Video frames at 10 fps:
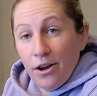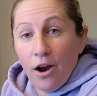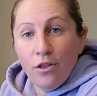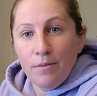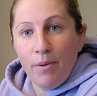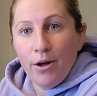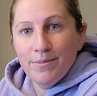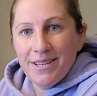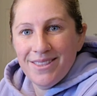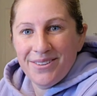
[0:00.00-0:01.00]
garlic
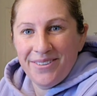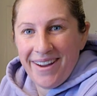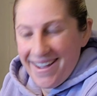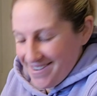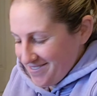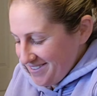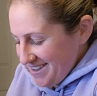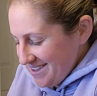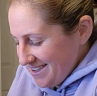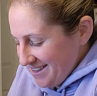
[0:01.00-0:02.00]
bulbs in the ground
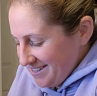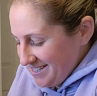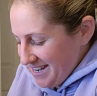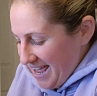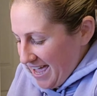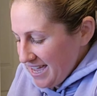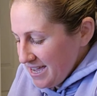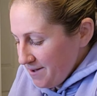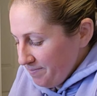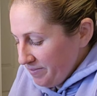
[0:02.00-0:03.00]

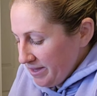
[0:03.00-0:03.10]
today.